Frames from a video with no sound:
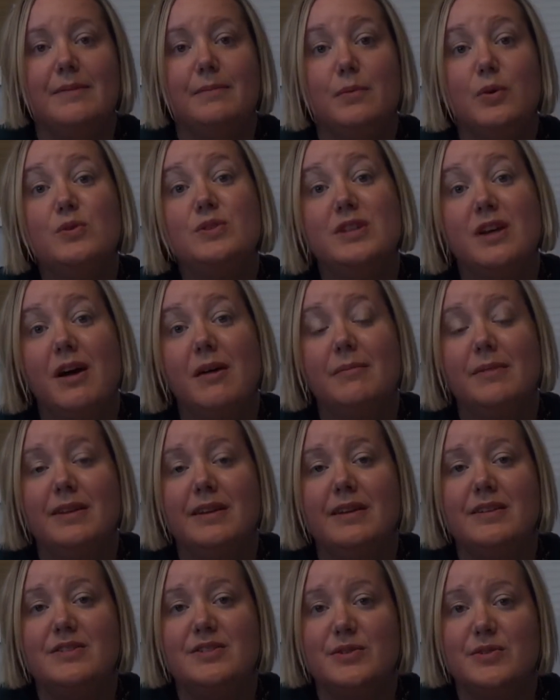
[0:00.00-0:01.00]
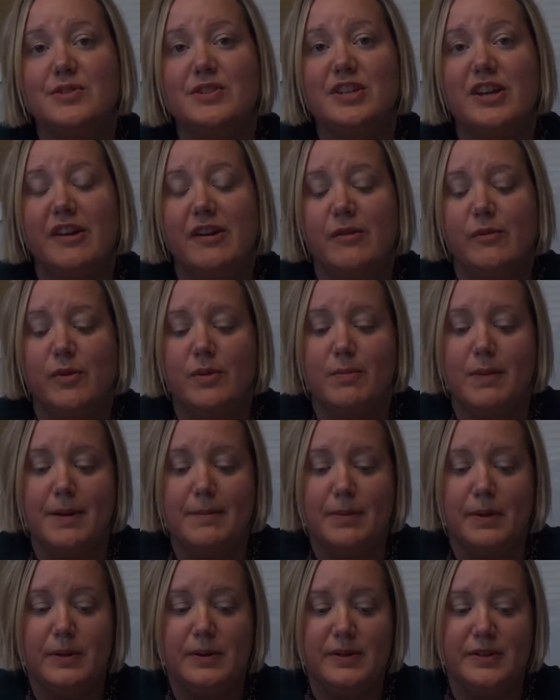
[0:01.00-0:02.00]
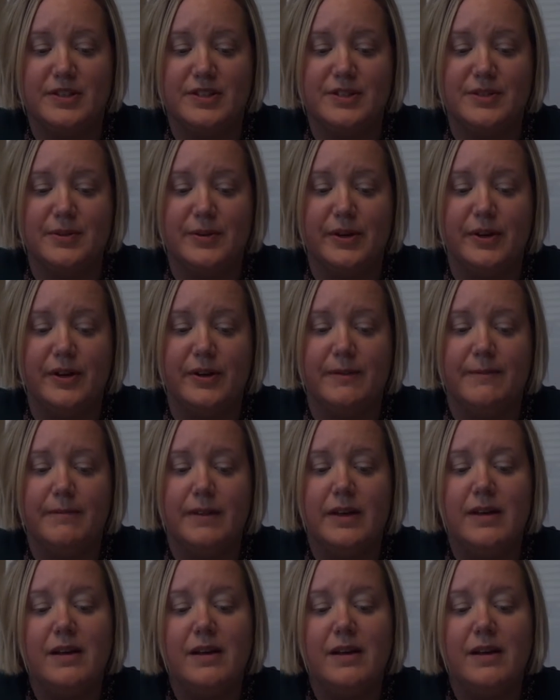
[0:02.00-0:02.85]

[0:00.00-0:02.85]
most commonly associated with bipolar disorder.